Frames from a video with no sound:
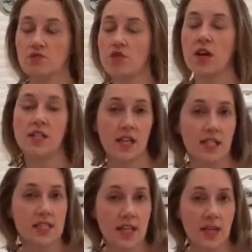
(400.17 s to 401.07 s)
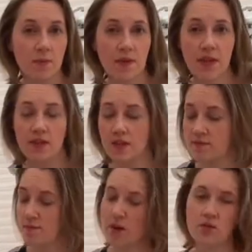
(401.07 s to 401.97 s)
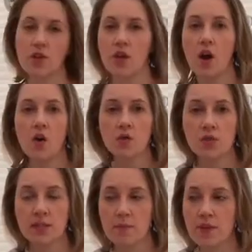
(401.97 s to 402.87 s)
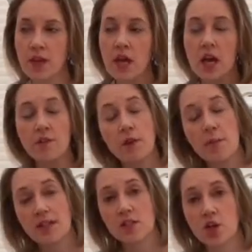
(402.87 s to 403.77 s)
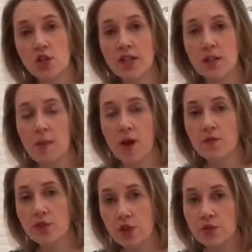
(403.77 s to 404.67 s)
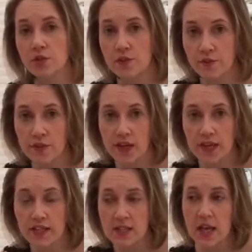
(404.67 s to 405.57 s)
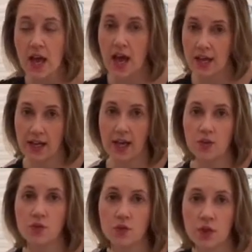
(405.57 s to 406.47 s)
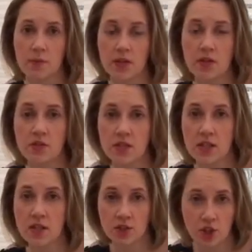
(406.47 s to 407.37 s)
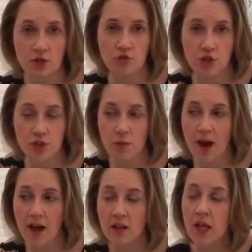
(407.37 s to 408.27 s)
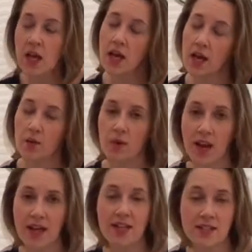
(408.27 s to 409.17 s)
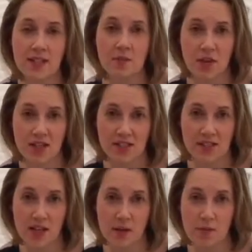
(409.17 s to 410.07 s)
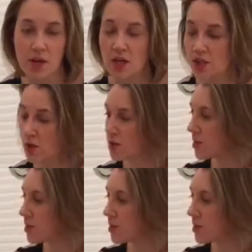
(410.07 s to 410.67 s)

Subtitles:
trying to get to sleep and they've perhaps got a cold or something. If you massage a little bit on the soles of the feet, and it can also be used in young children as well, it will aid a deep night's sleep, so